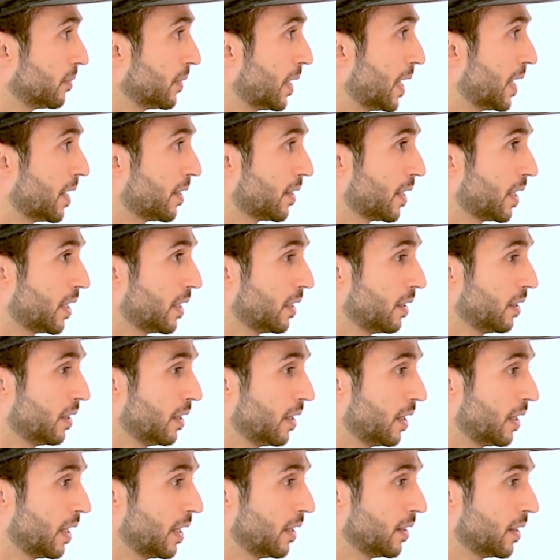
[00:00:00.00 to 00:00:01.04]
and then
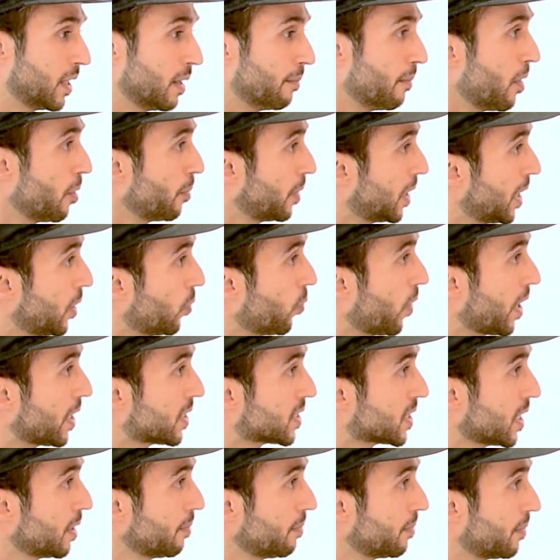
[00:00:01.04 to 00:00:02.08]
the moment he
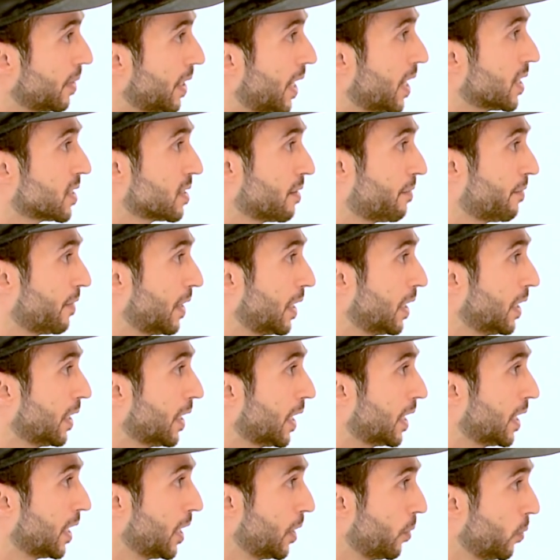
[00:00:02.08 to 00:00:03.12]
wakes up, he has a
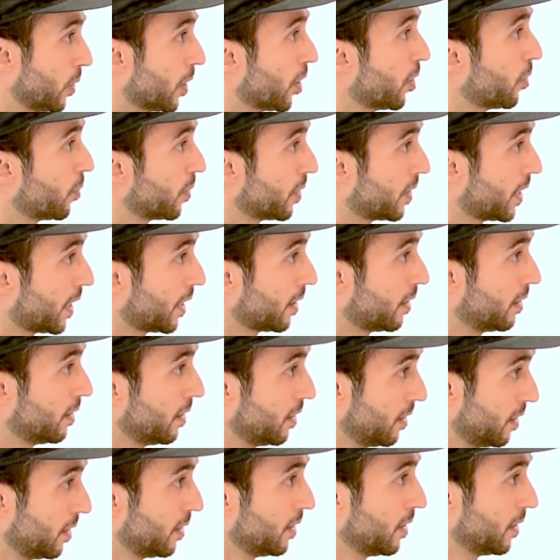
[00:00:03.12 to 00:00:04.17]
feeling, and he'll go with
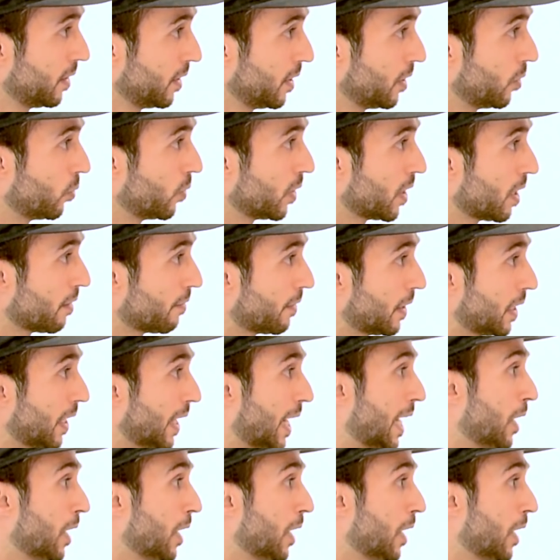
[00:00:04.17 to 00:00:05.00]
that, with that feeling.